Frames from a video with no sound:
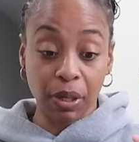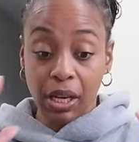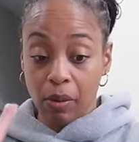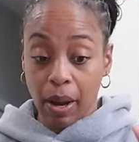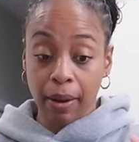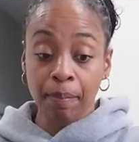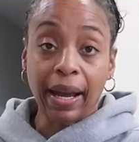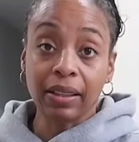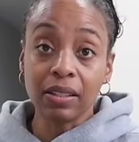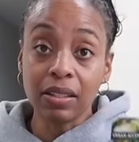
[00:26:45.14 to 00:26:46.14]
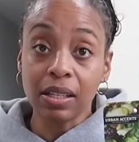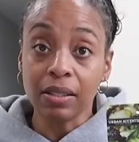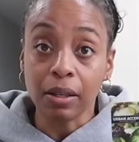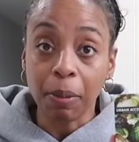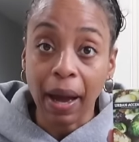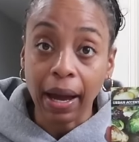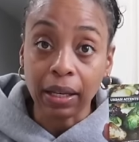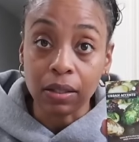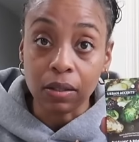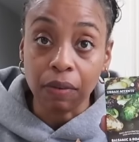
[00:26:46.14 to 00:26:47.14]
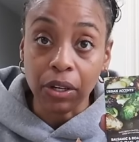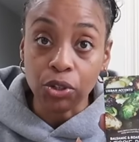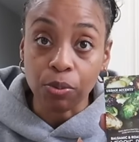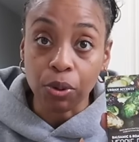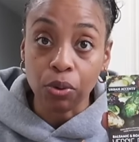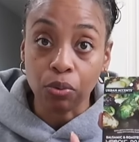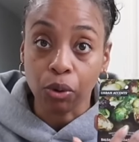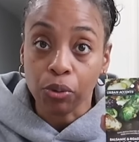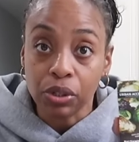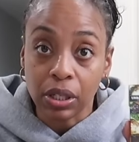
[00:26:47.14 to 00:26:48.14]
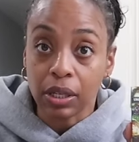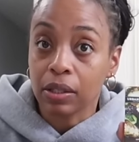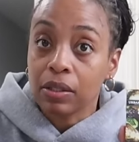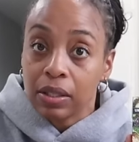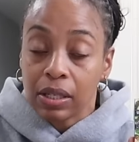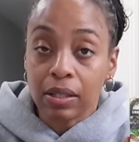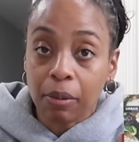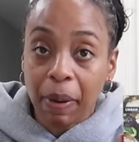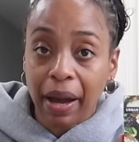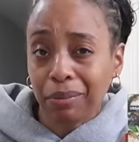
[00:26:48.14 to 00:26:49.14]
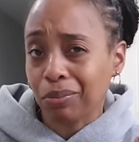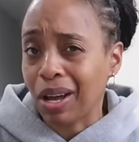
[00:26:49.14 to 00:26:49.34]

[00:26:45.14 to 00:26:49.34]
But anyway, I got this seasoning pack. It's a vegetable roasting seasoning pack.